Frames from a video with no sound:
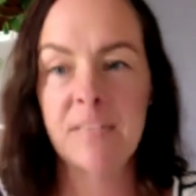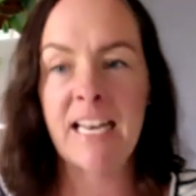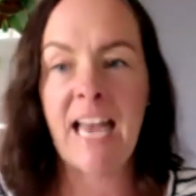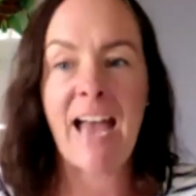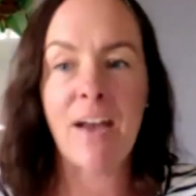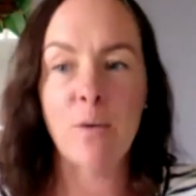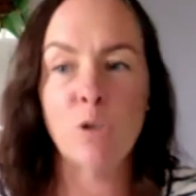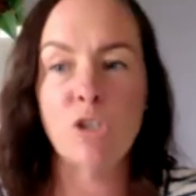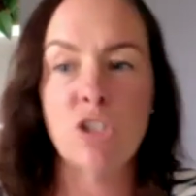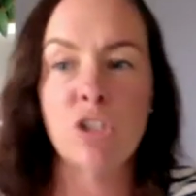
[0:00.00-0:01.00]
And how
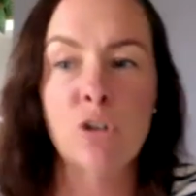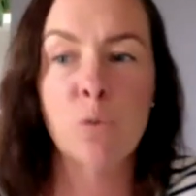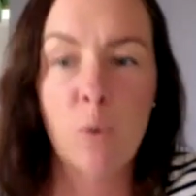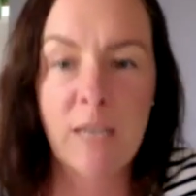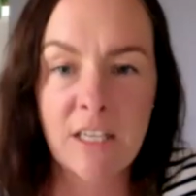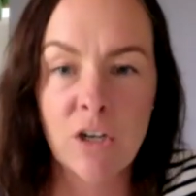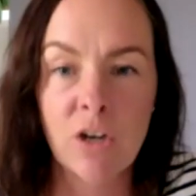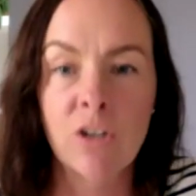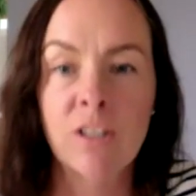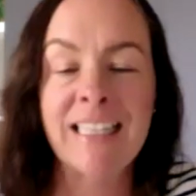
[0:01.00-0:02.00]
would your week
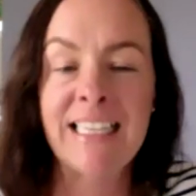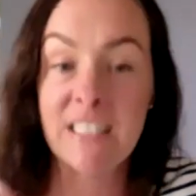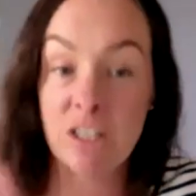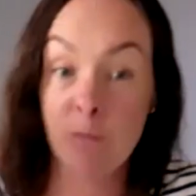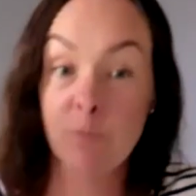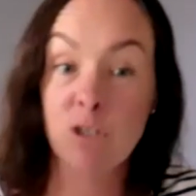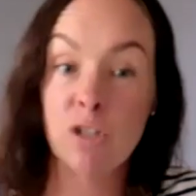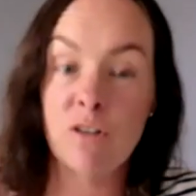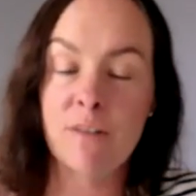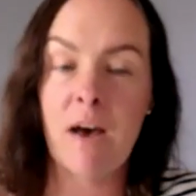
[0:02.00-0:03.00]
go leading up
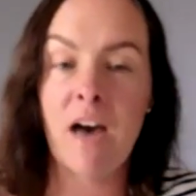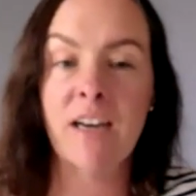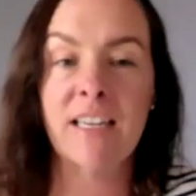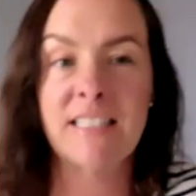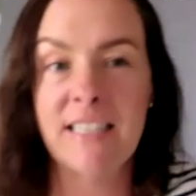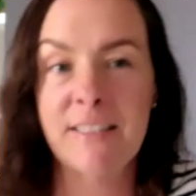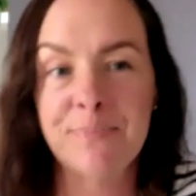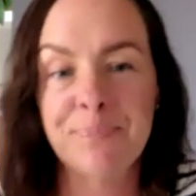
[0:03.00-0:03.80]
to the market day?